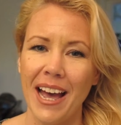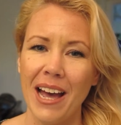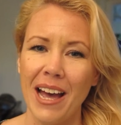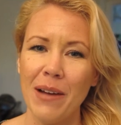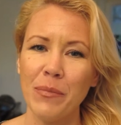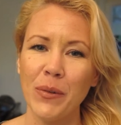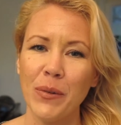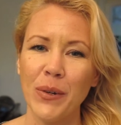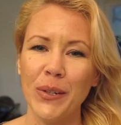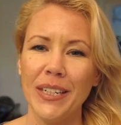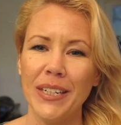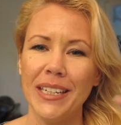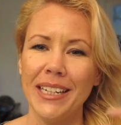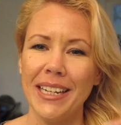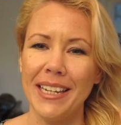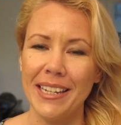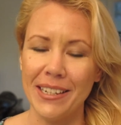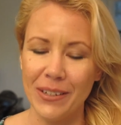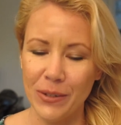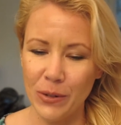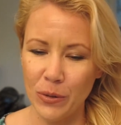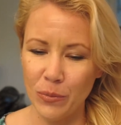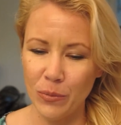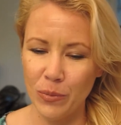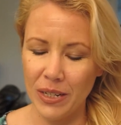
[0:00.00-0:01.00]
I'm gonna
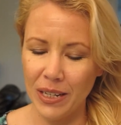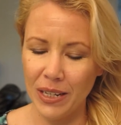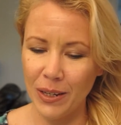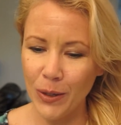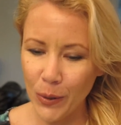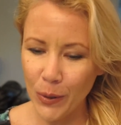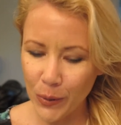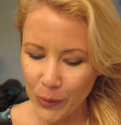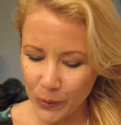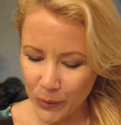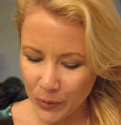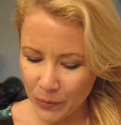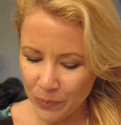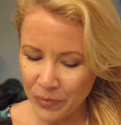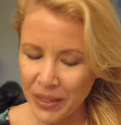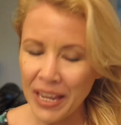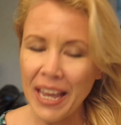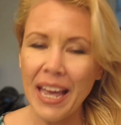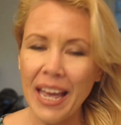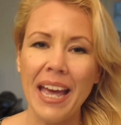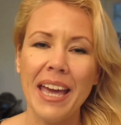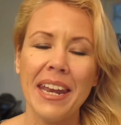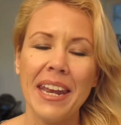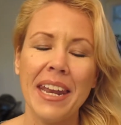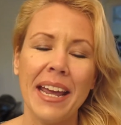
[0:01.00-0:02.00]
link her below.
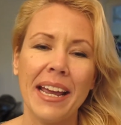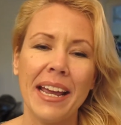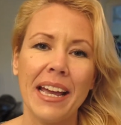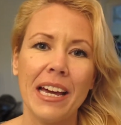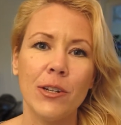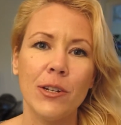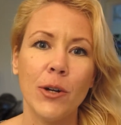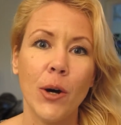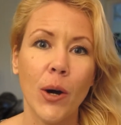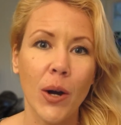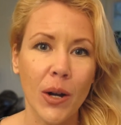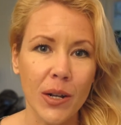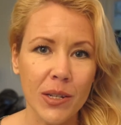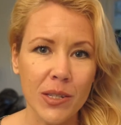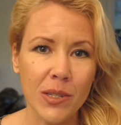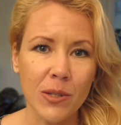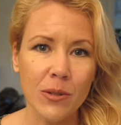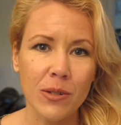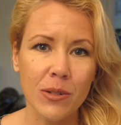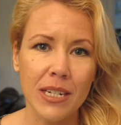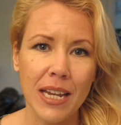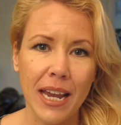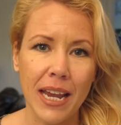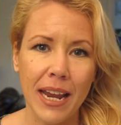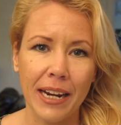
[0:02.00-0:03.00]
And I got
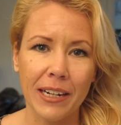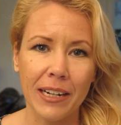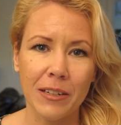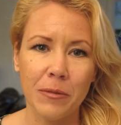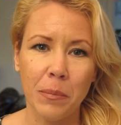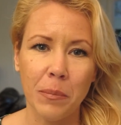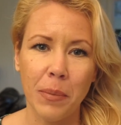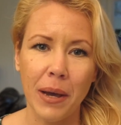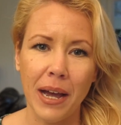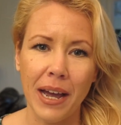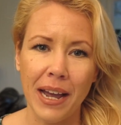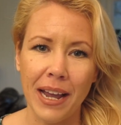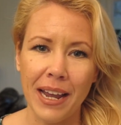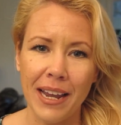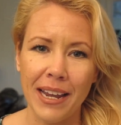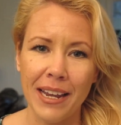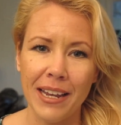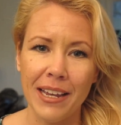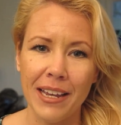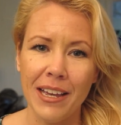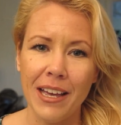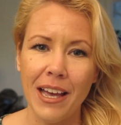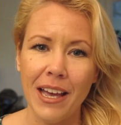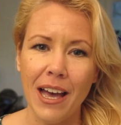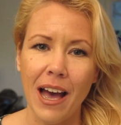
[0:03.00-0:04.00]
also tagged
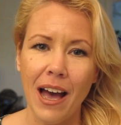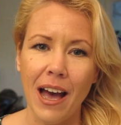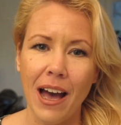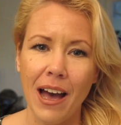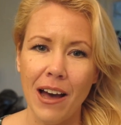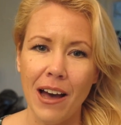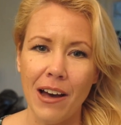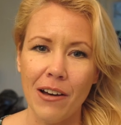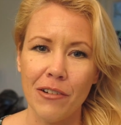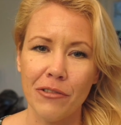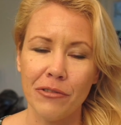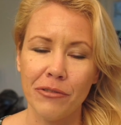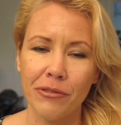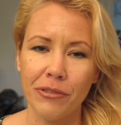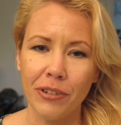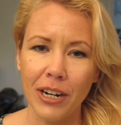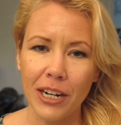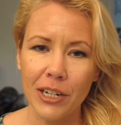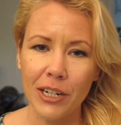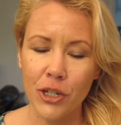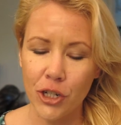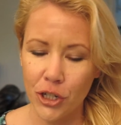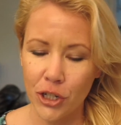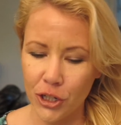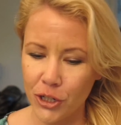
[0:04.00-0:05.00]
by a
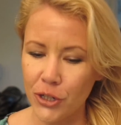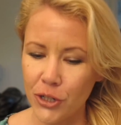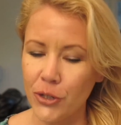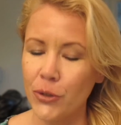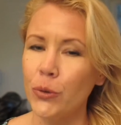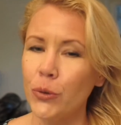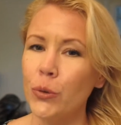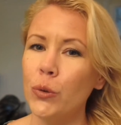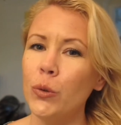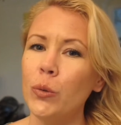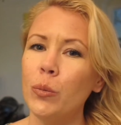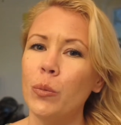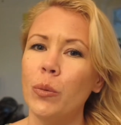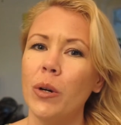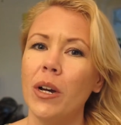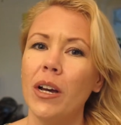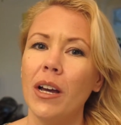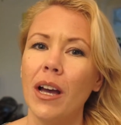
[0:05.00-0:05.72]
fresh tube.